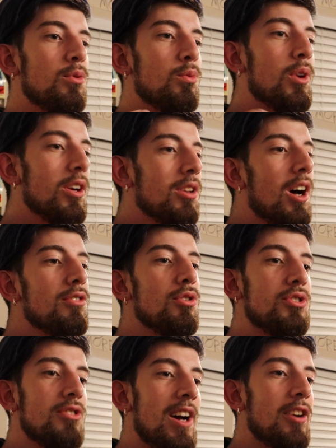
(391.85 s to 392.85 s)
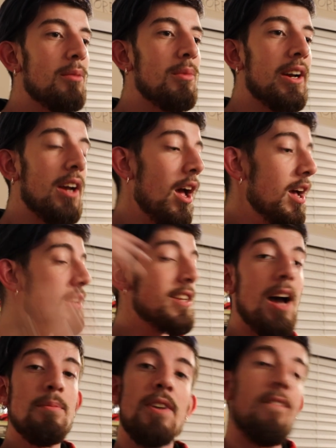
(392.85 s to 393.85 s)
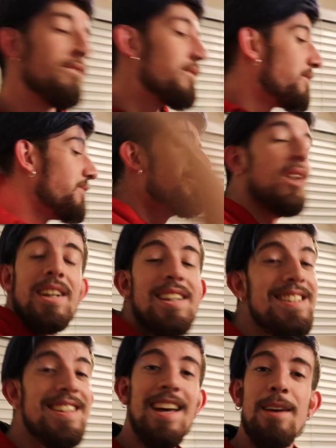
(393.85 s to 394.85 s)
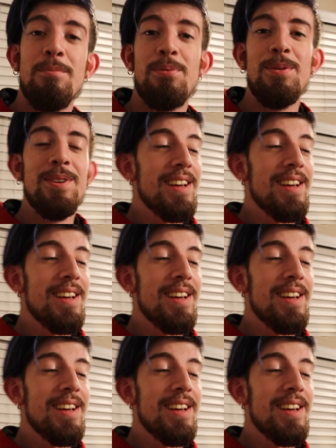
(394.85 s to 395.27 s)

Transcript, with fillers: one o'clock rolls around, I'm like, time to fucking dip.